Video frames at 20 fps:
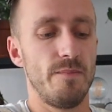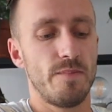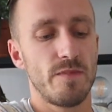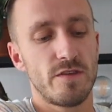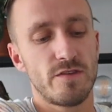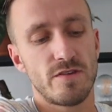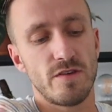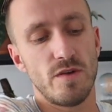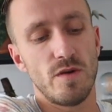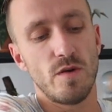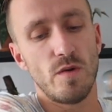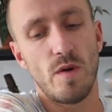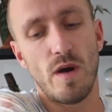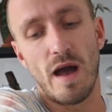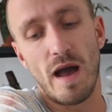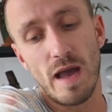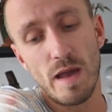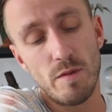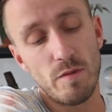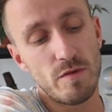So
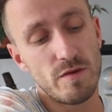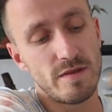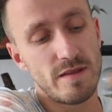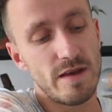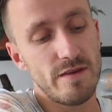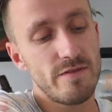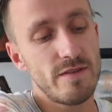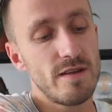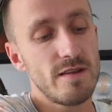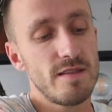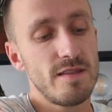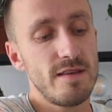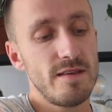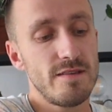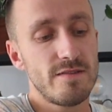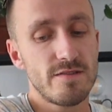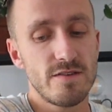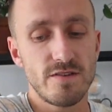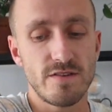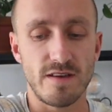I would definitely
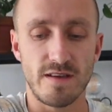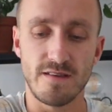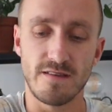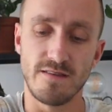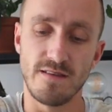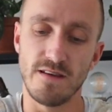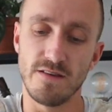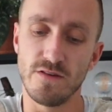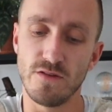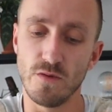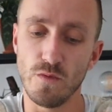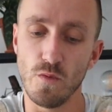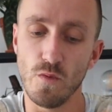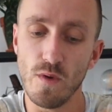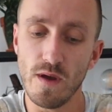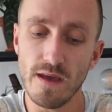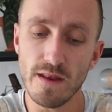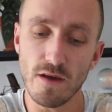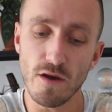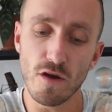suggest that you
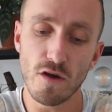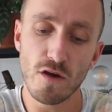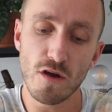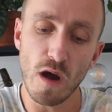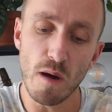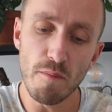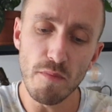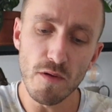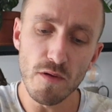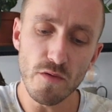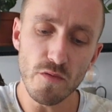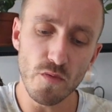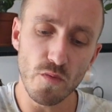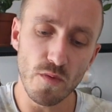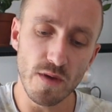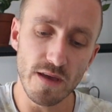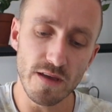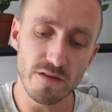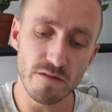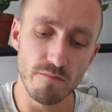wait a couple of
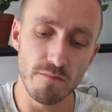weeks,